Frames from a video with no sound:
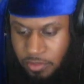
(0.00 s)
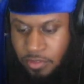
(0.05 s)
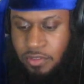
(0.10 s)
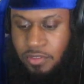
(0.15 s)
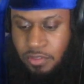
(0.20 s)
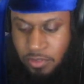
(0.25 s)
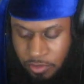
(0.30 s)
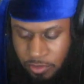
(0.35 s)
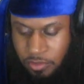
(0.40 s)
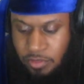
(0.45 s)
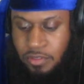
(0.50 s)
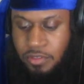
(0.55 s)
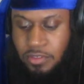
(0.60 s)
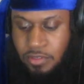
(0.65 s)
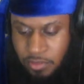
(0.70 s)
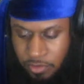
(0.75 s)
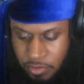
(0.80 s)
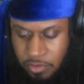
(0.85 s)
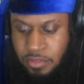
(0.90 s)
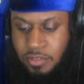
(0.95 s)
Mm,
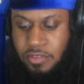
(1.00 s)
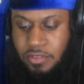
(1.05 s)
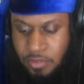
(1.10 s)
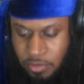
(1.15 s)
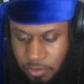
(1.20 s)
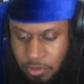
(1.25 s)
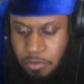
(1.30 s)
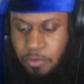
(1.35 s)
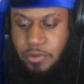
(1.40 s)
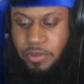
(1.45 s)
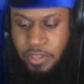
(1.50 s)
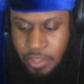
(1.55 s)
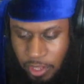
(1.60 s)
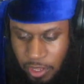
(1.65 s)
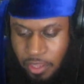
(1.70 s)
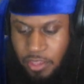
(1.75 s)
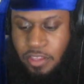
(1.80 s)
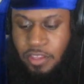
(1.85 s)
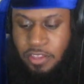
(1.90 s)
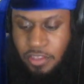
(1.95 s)

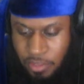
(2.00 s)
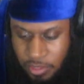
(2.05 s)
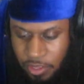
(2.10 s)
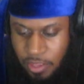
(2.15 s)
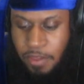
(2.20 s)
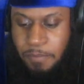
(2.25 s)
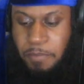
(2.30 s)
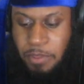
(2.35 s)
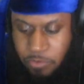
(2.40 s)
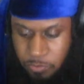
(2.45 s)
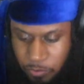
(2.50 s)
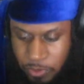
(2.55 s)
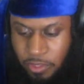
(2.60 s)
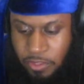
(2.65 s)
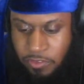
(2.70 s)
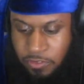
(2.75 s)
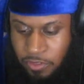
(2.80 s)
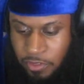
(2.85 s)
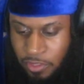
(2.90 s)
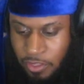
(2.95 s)
okay, I mess with
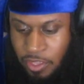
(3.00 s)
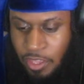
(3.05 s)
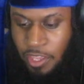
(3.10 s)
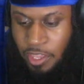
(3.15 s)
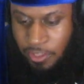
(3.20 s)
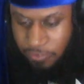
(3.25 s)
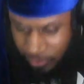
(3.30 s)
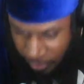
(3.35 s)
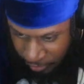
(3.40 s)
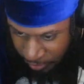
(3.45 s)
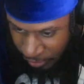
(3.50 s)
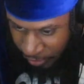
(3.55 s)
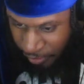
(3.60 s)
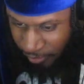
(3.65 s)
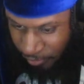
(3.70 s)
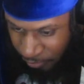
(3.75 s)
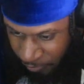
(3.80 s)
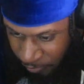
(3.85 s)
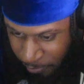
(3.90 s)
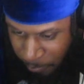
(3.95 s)
this. Is that
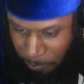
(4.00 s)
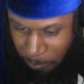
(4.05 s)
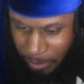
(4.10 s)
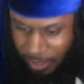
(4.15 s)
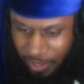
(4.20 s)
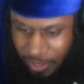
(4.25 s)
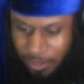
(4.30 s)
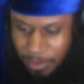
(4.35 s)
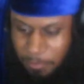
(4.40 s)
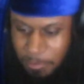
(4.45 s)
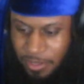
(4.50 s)
Nell, babe?